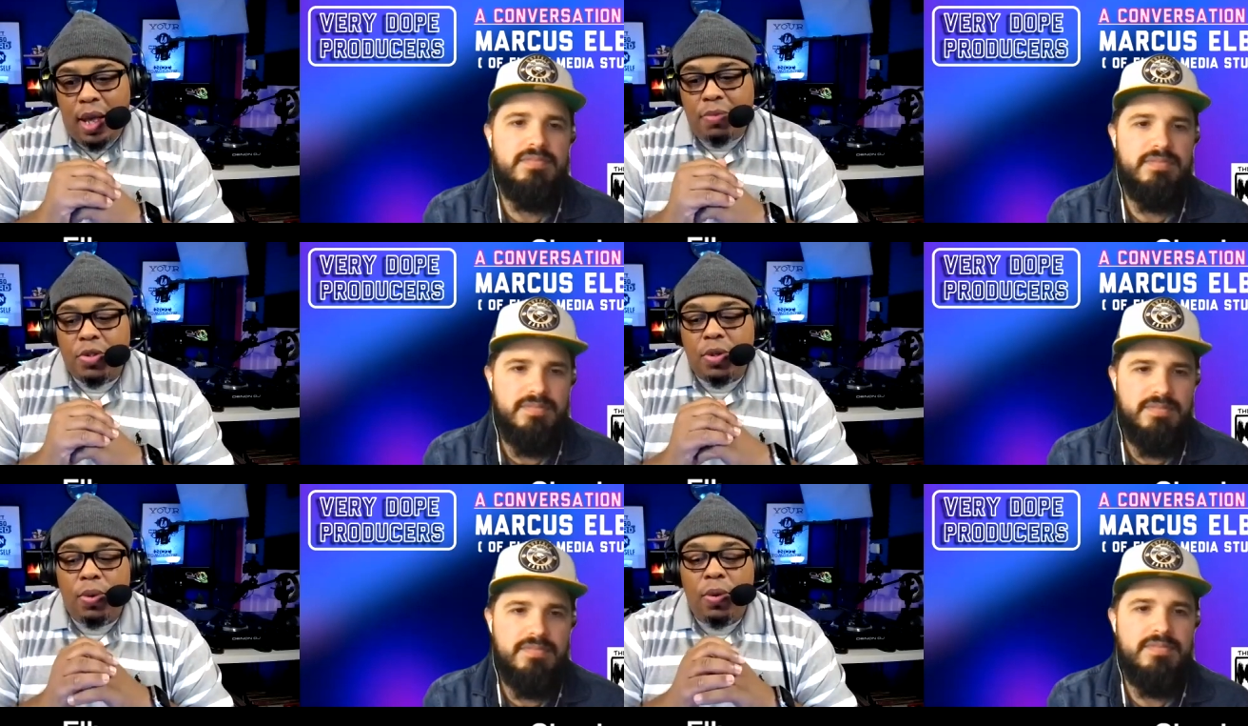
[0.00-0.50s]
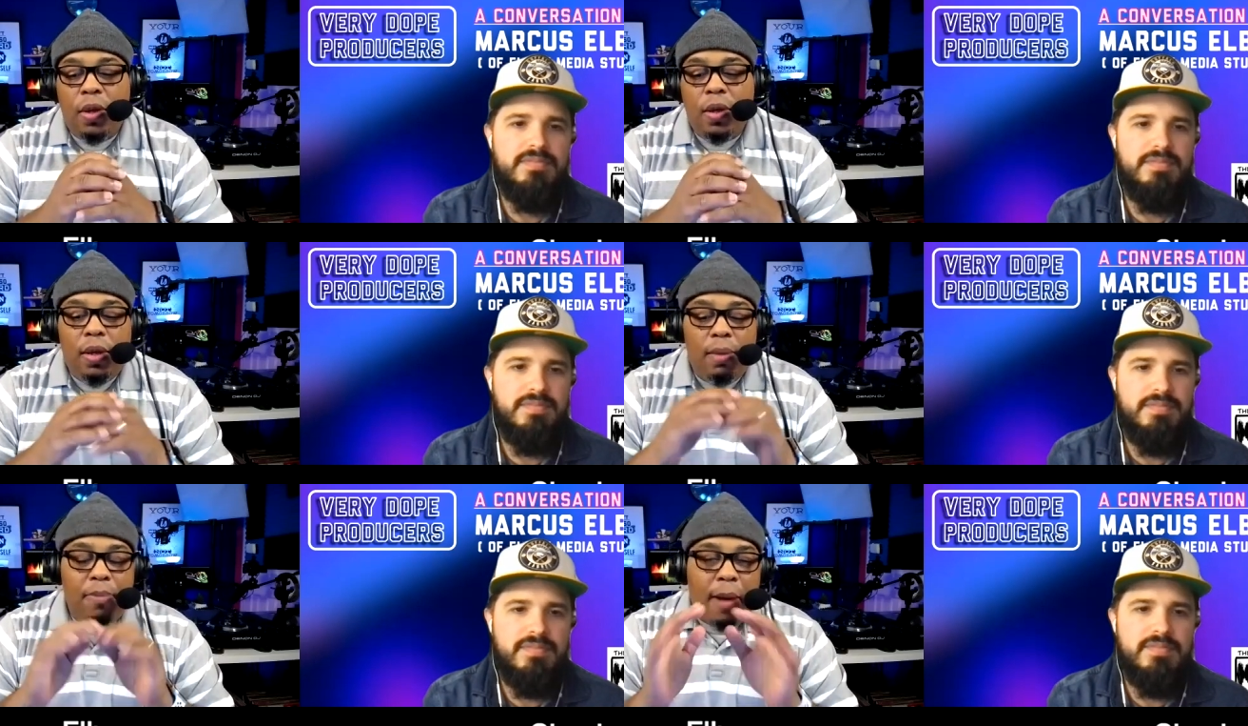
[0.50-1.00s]
Speaker 1: So
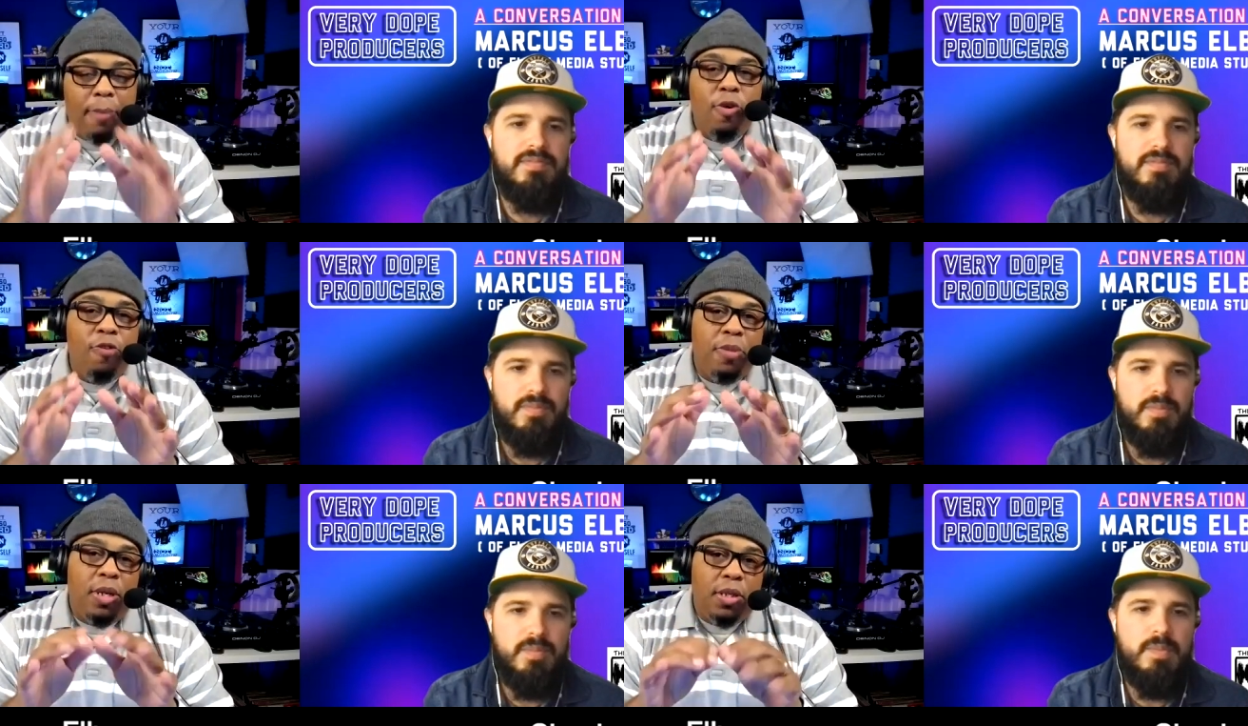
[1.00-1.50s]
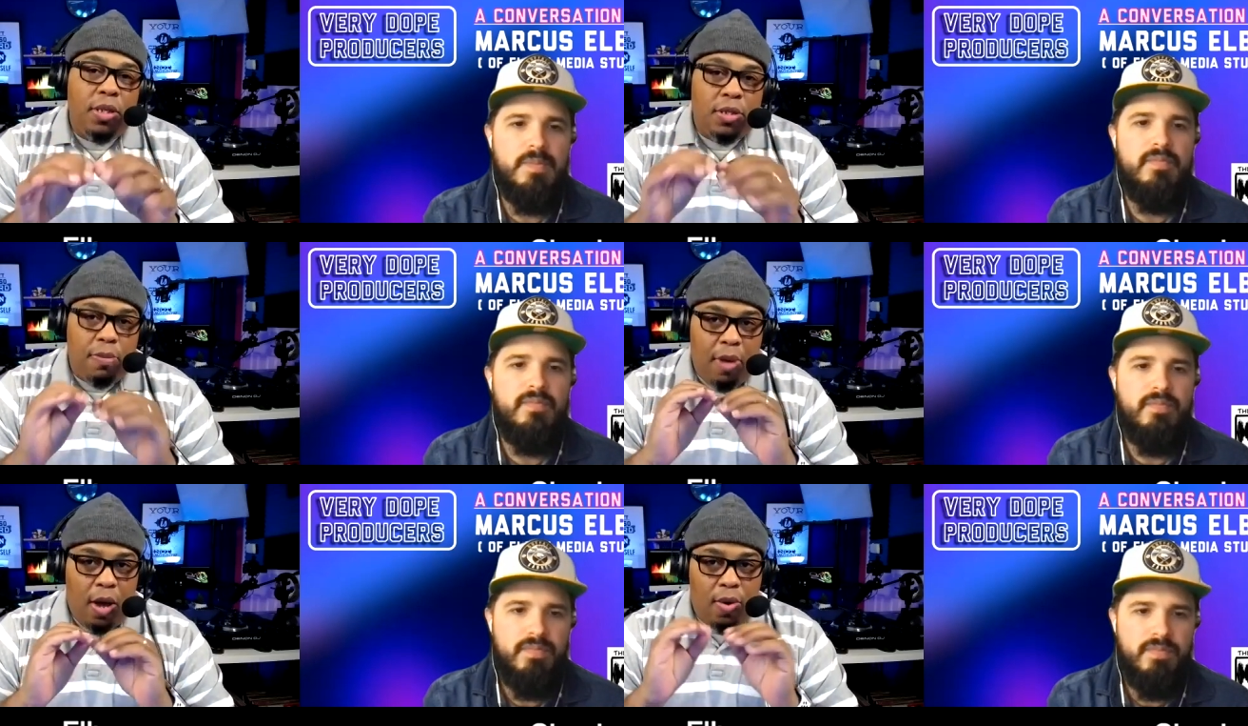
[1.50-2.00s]
my movement is
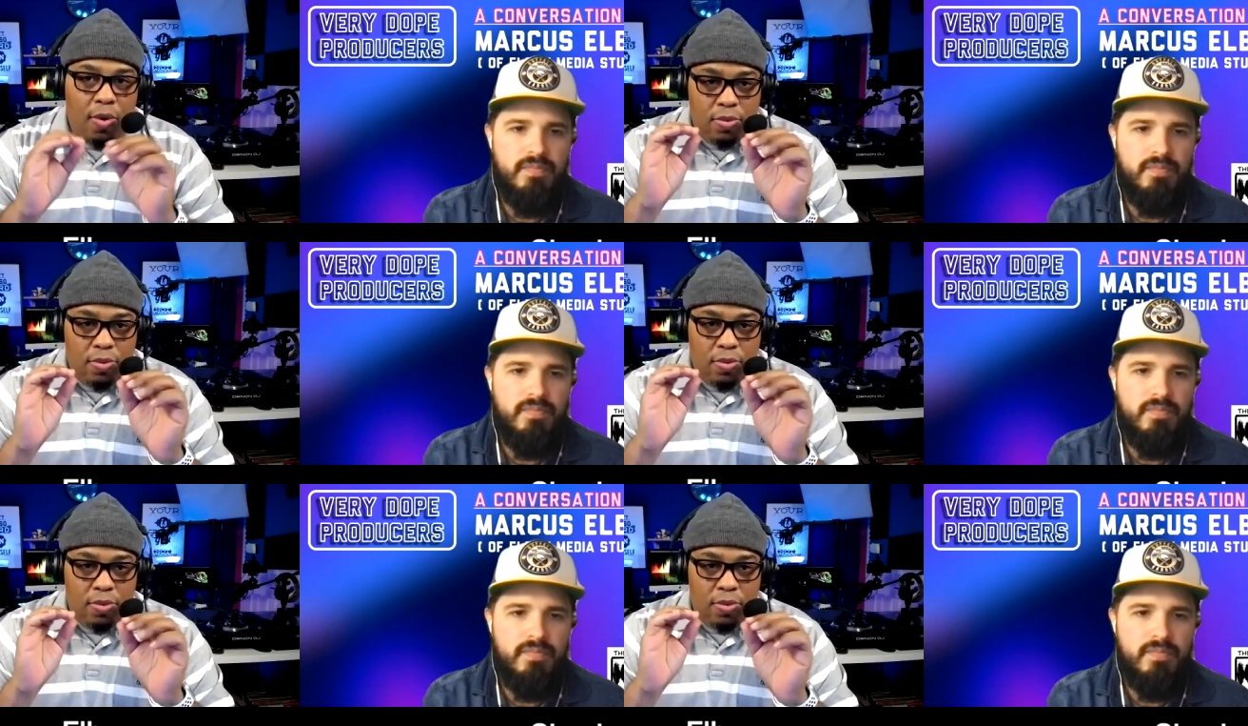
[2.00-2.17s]
about